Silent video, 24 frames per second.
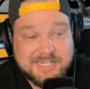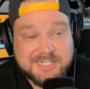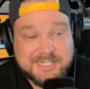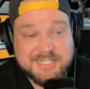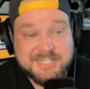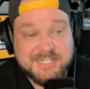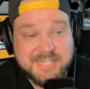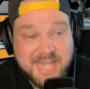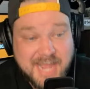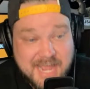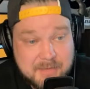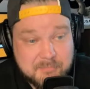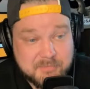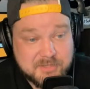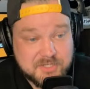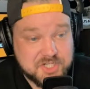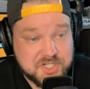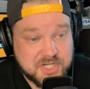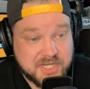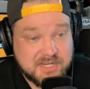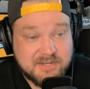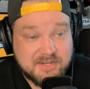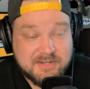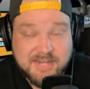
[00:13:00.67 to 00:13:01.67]
and
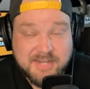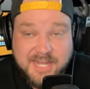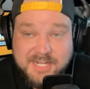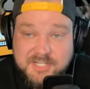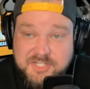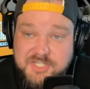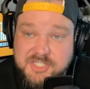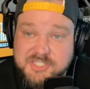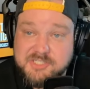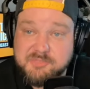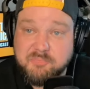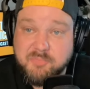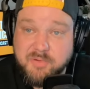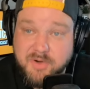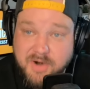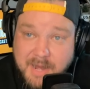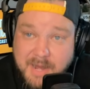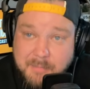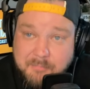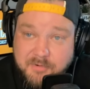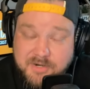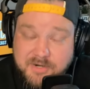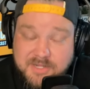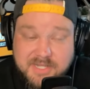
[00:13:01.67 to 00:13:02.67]
damaging not just
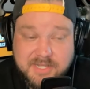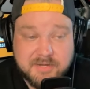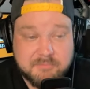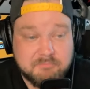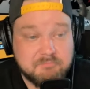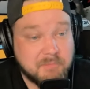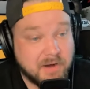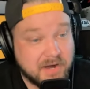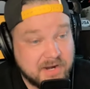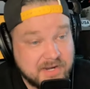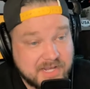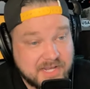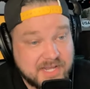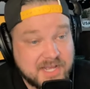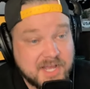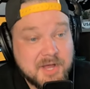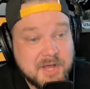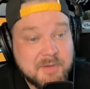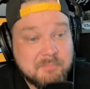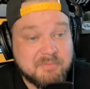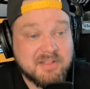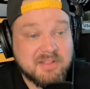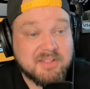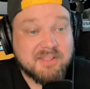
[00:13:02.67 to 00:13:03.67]
property and money,
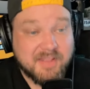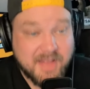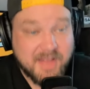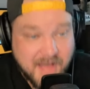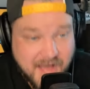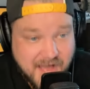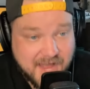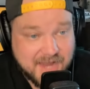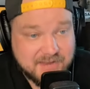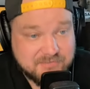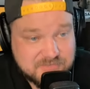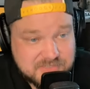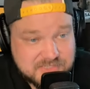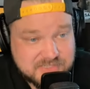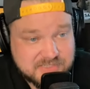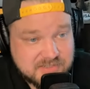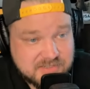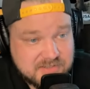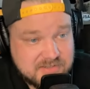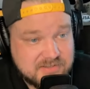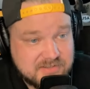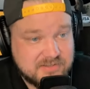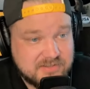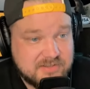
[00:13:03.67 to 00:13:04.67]
but lives.
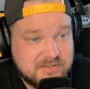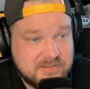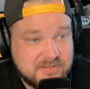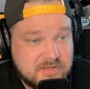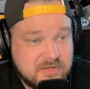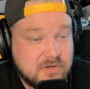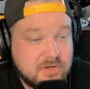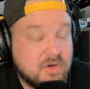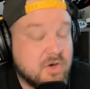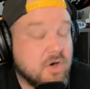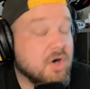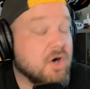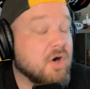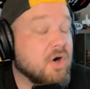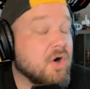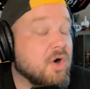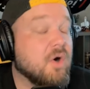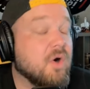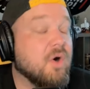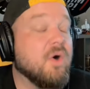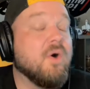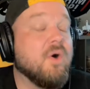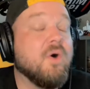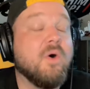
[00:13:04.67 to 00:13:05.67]

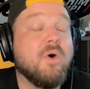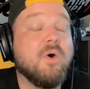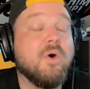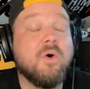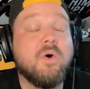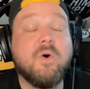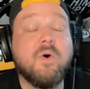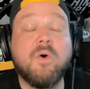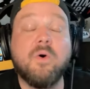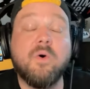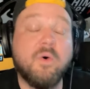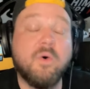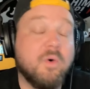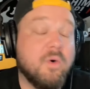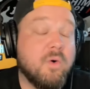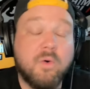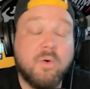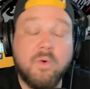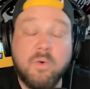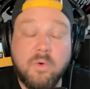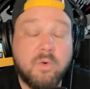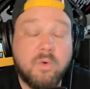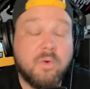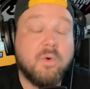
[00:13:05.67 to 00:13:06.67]

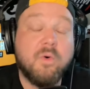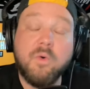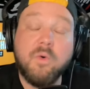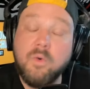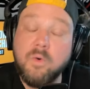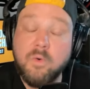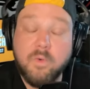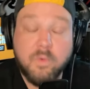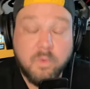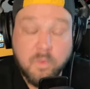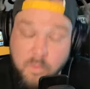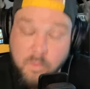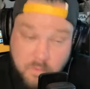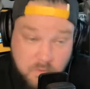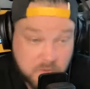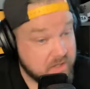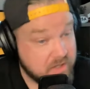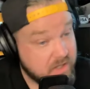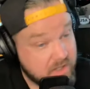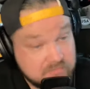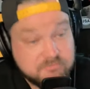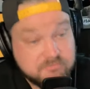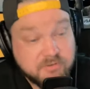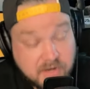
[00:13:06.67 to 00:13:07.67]

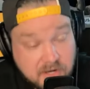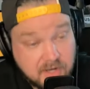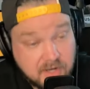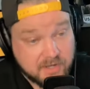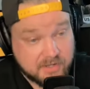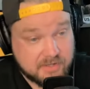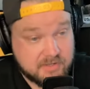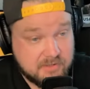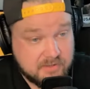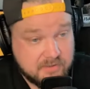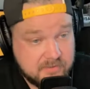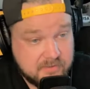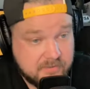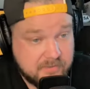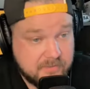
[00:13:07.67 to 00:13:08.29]
Holy fuck.